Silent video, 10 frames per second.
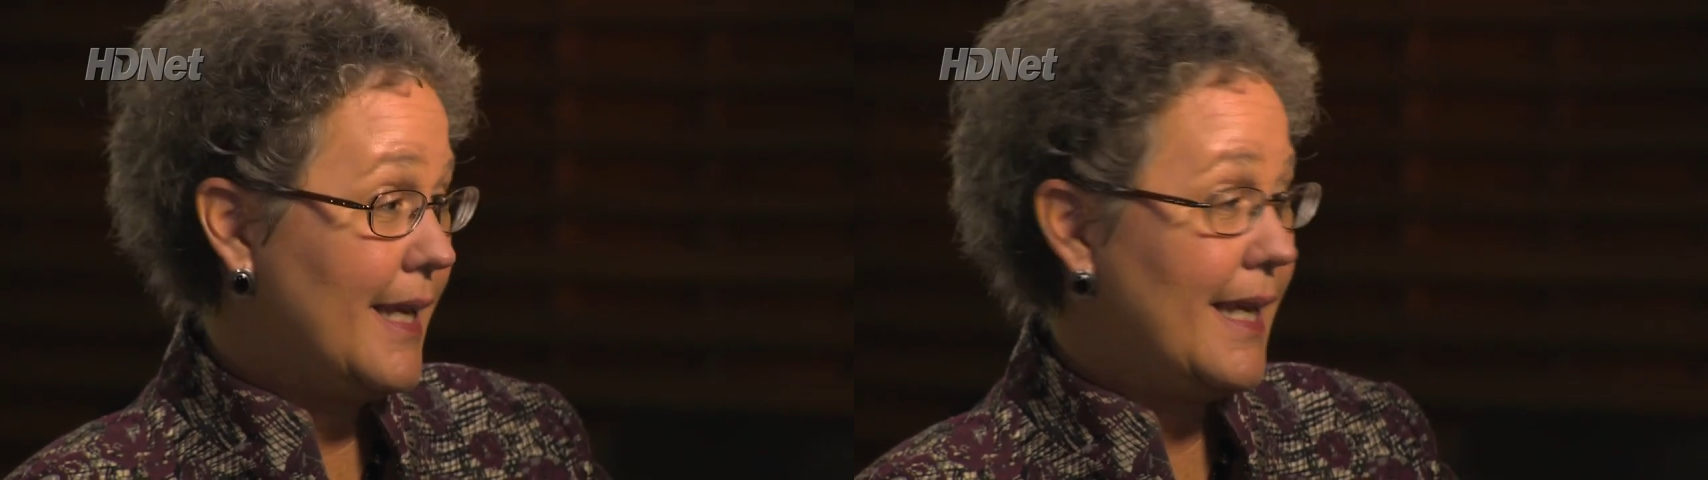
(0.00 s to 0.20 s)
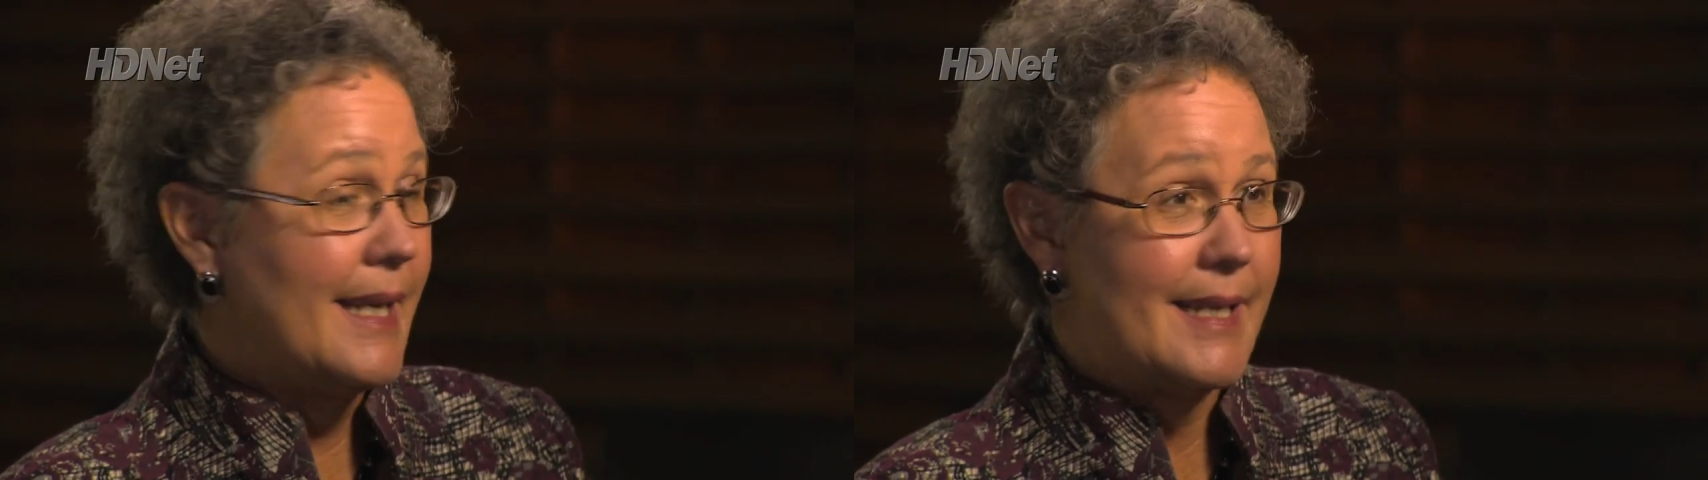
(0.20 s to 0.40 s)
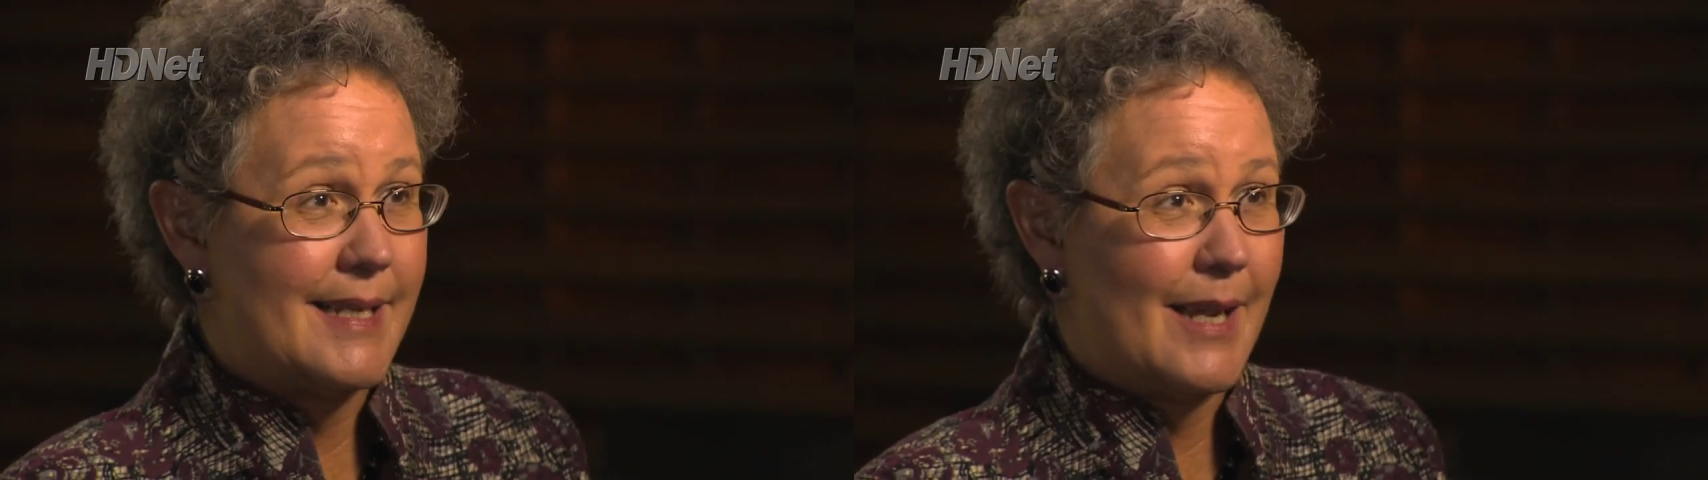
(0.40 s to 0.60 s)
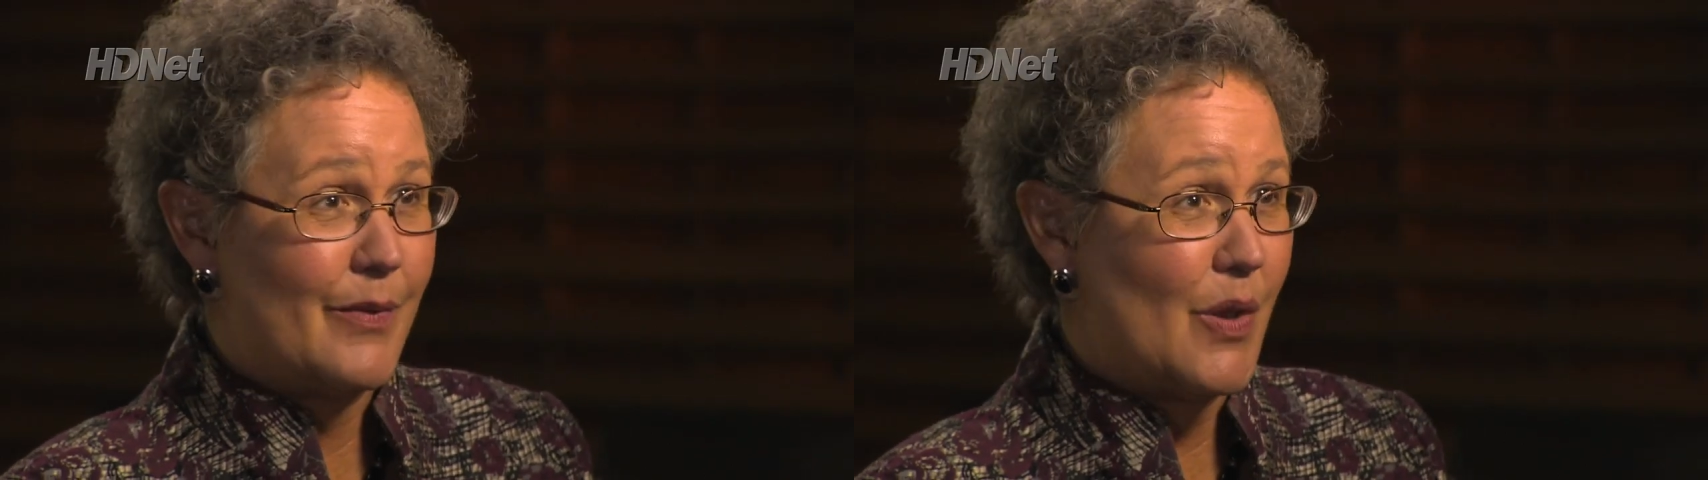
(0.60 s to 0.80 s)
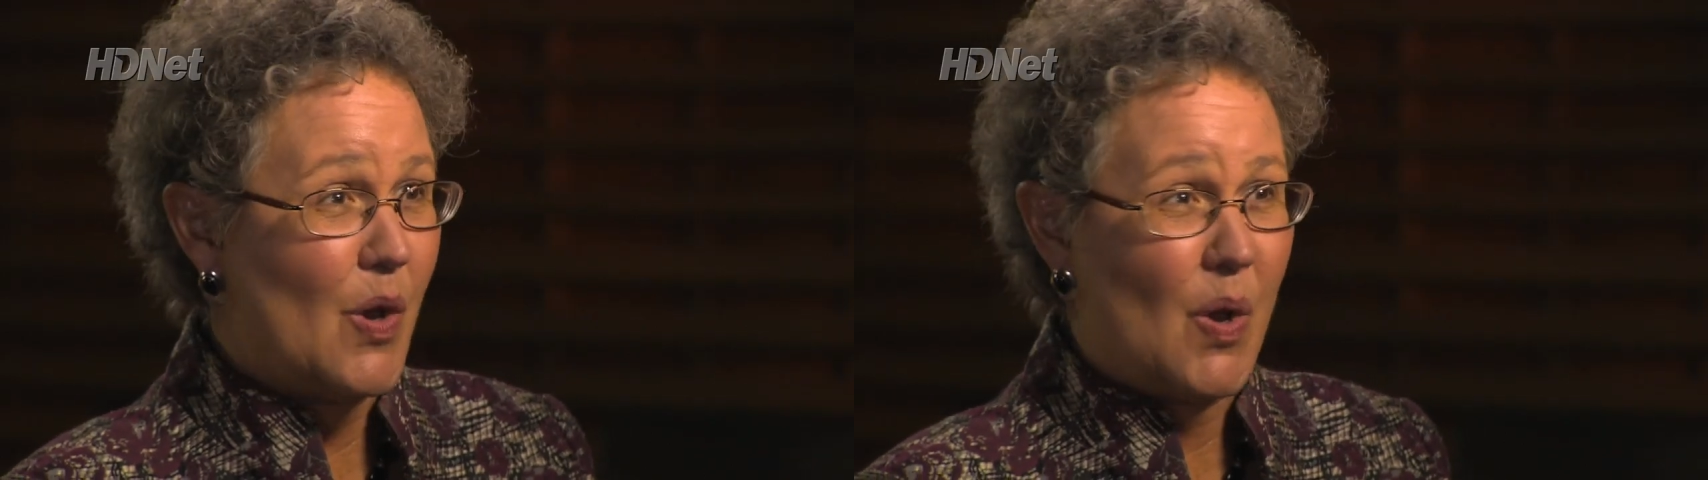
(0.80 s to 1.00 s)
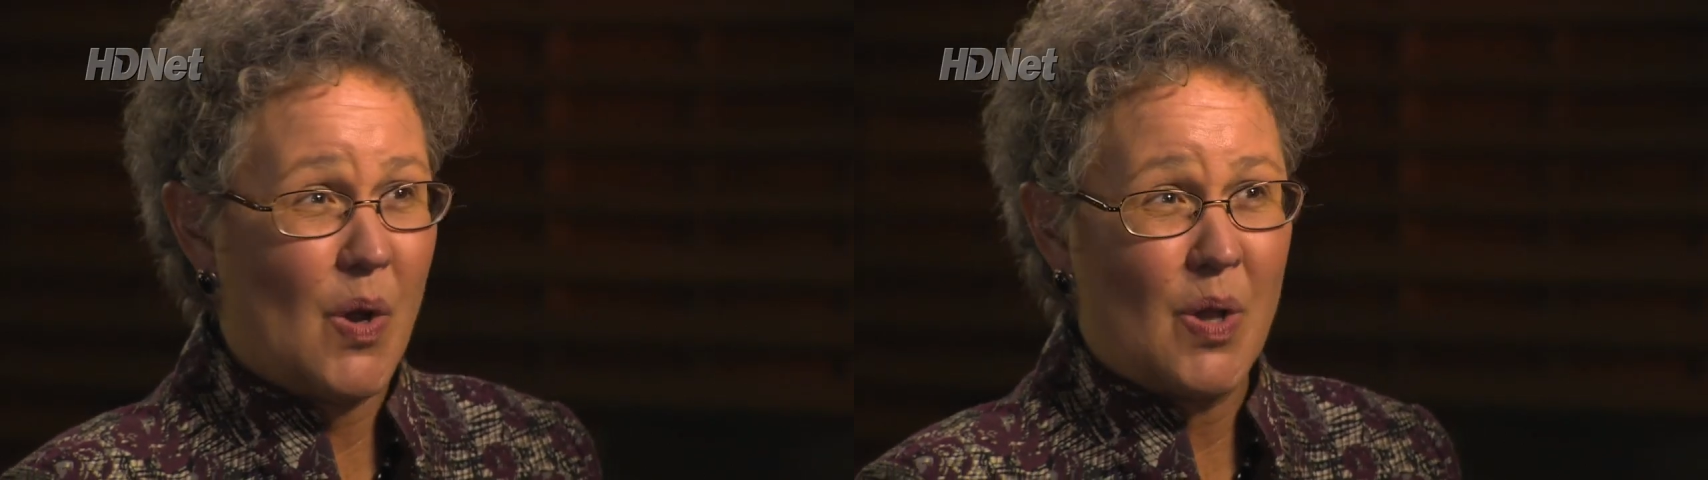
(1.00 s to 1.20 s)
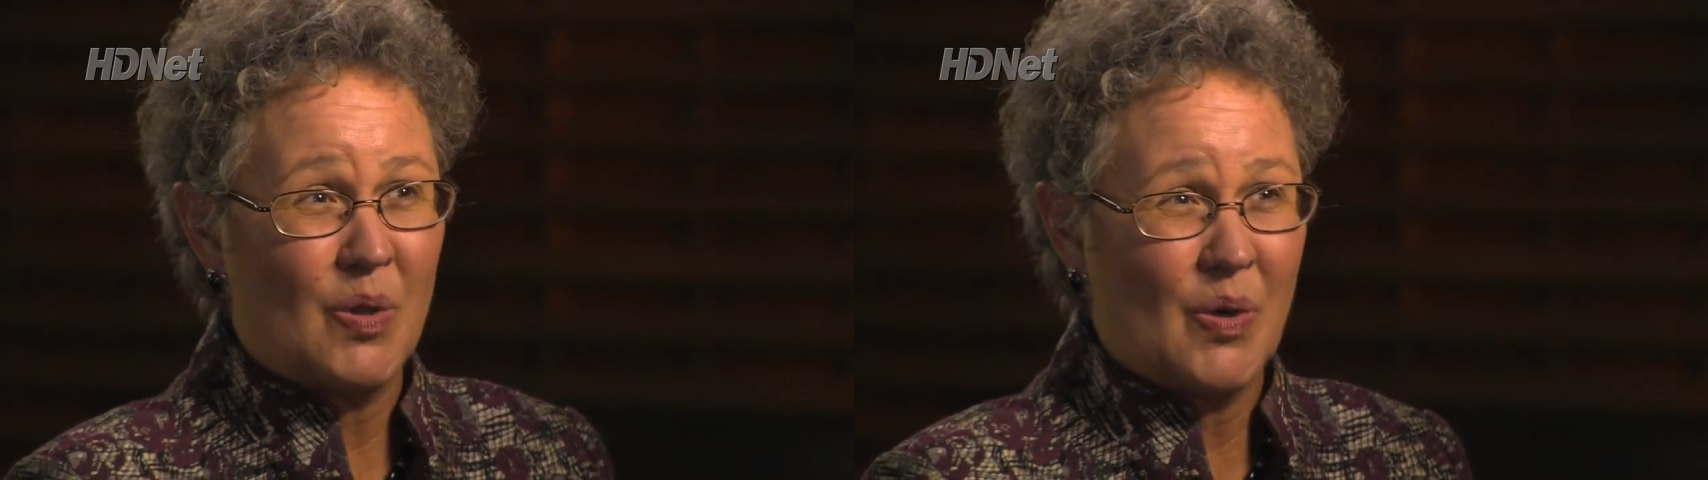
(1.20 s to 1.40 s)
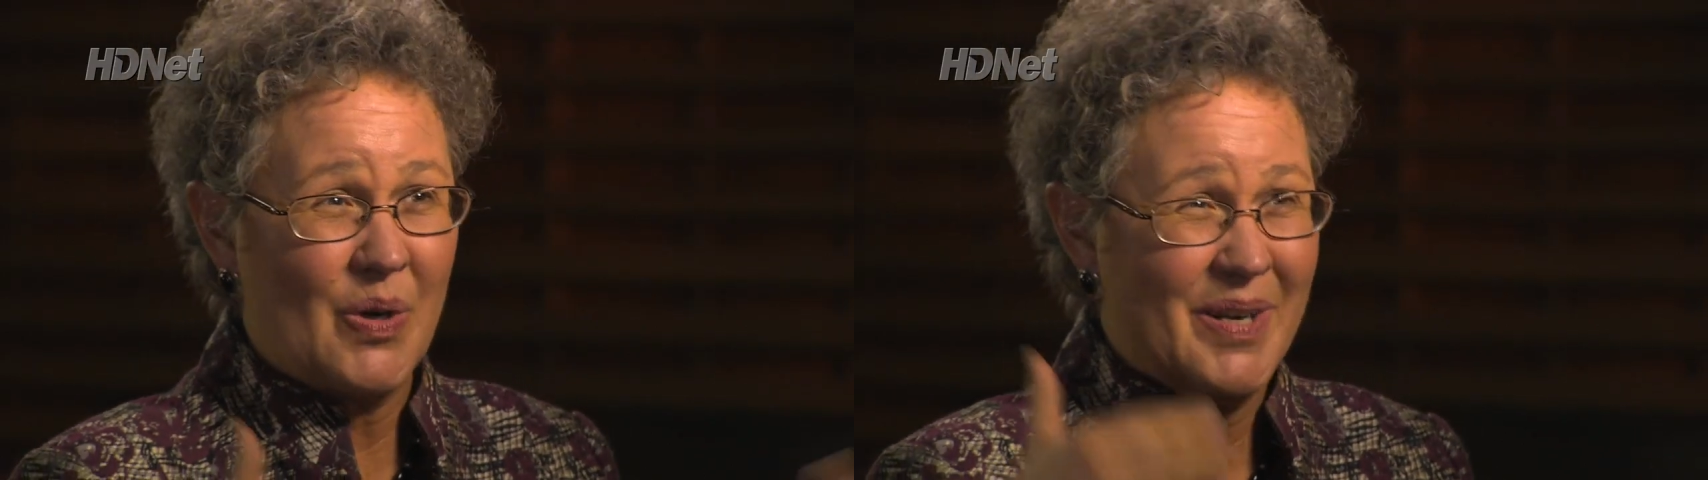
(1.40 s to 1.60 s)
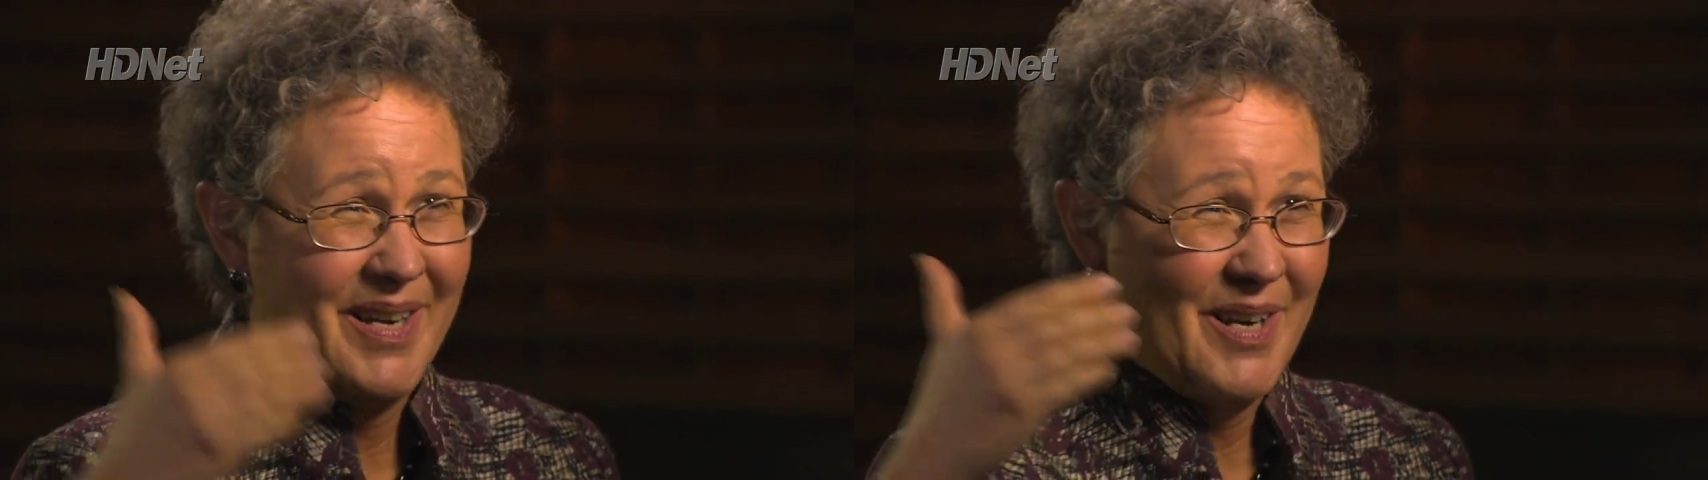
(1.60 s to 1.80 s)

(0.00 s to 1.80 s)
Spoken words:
kid down the hall or